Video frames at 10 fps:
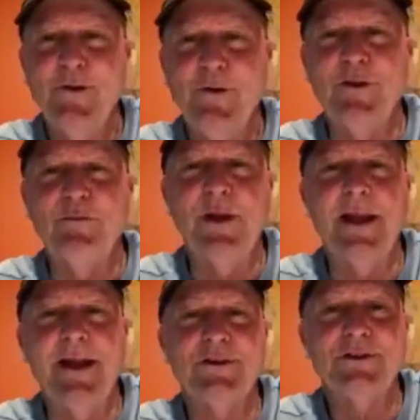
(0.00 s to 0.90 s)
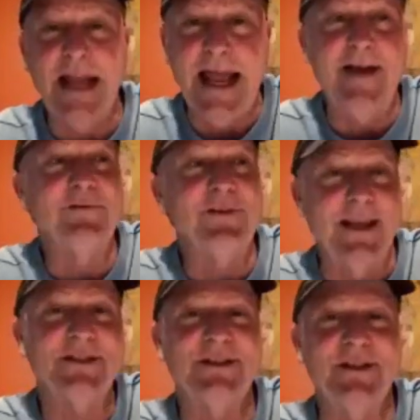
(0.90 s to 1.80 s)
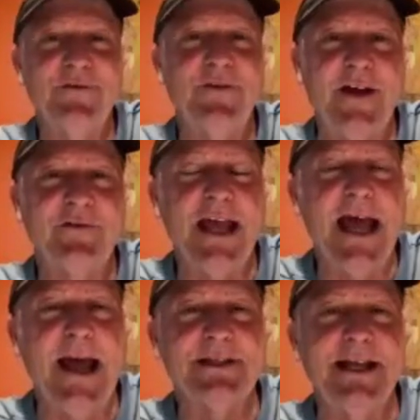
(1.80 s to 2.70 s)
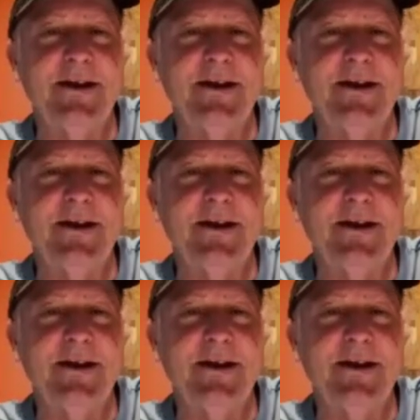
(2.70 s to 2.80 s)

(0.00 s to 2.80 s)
with players that have less than 5 caps.